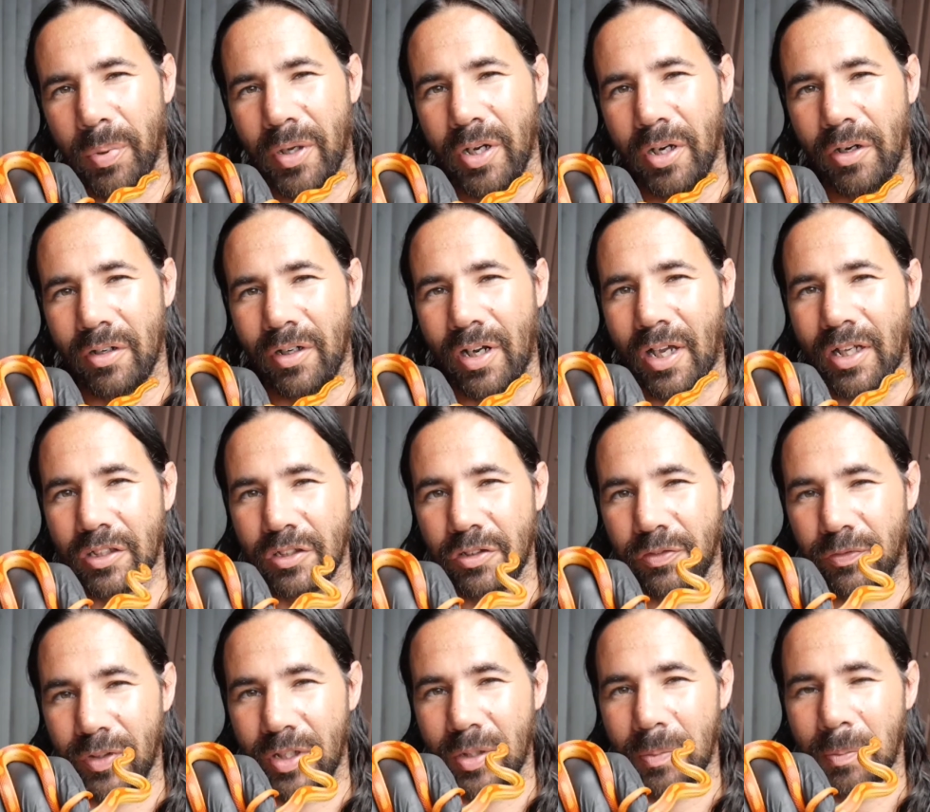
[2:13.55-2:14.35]
pair a
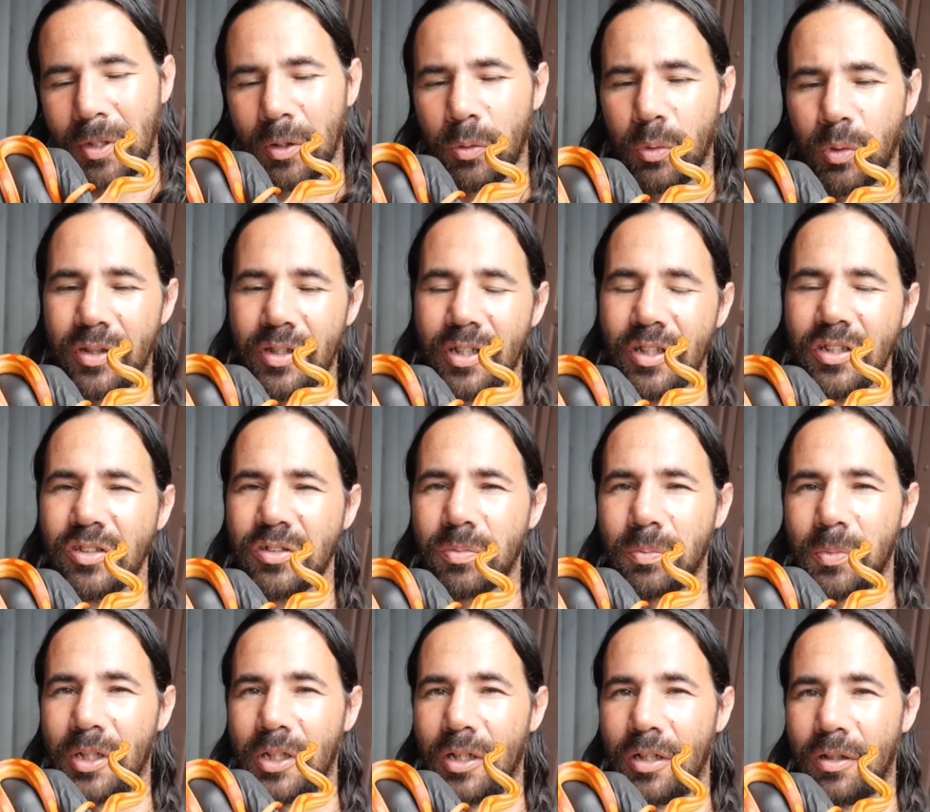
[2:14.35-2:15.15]
nice female with
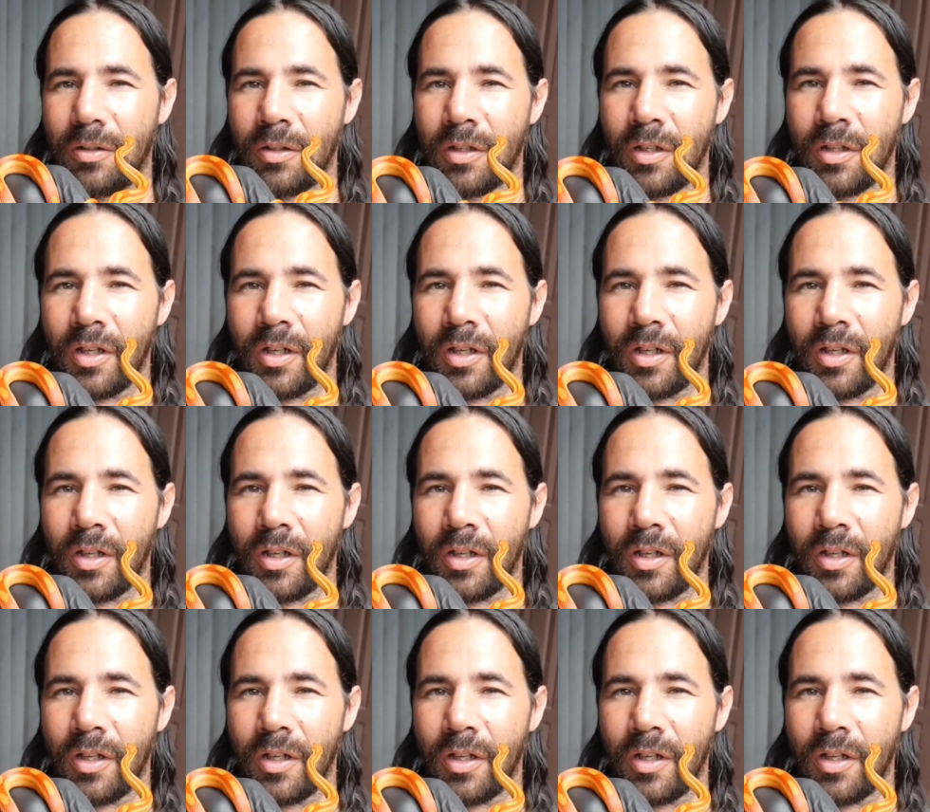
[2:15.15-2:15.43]
this male,